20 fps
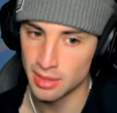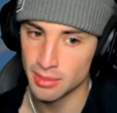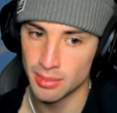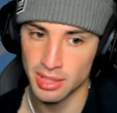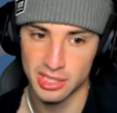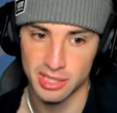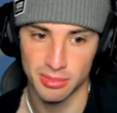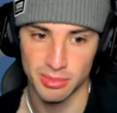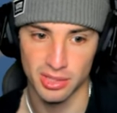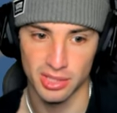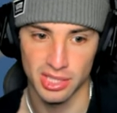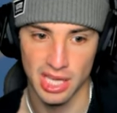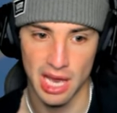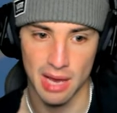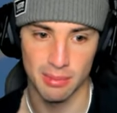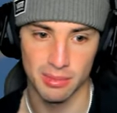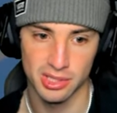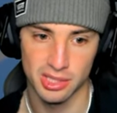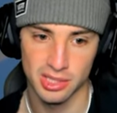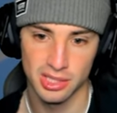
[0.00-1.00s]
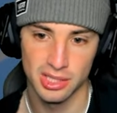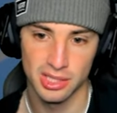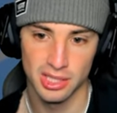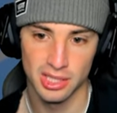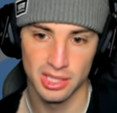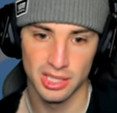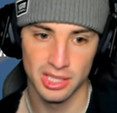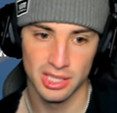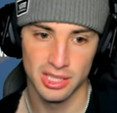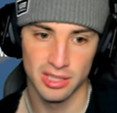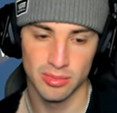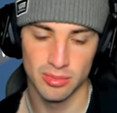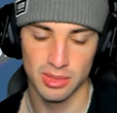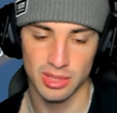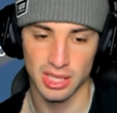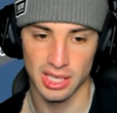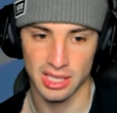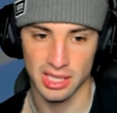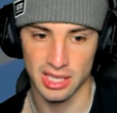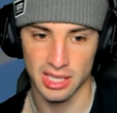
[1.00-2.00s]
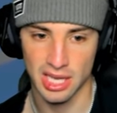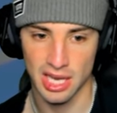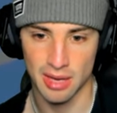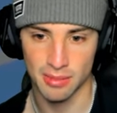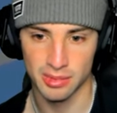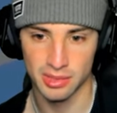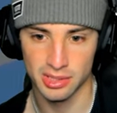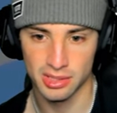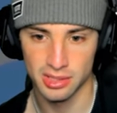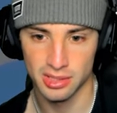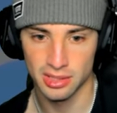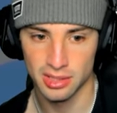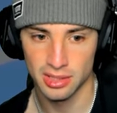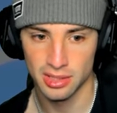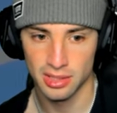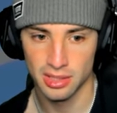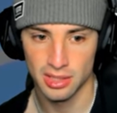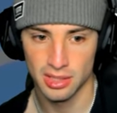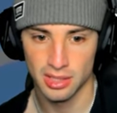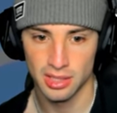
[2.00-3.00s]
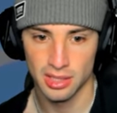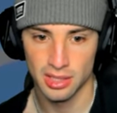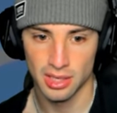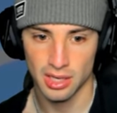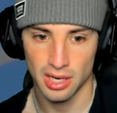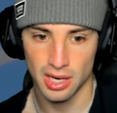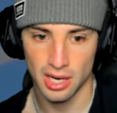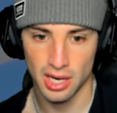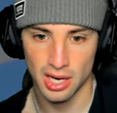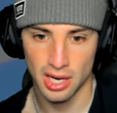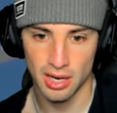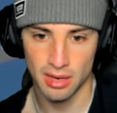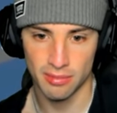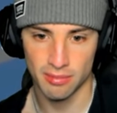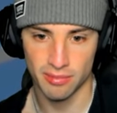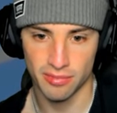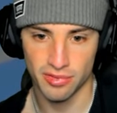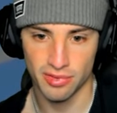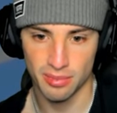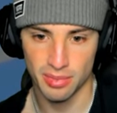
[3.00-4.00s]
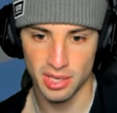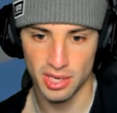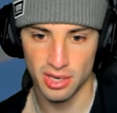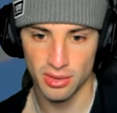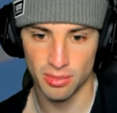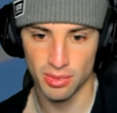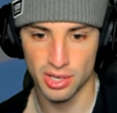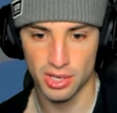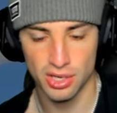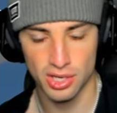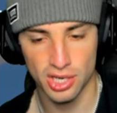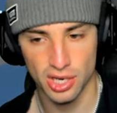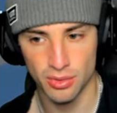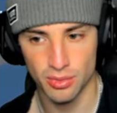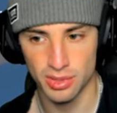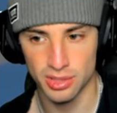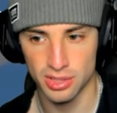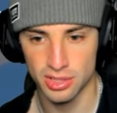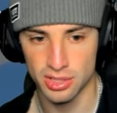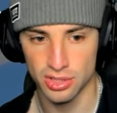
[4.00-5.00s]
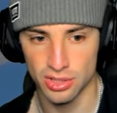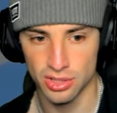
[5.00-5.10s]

That's some good damage. We like that damage. From here, we could go into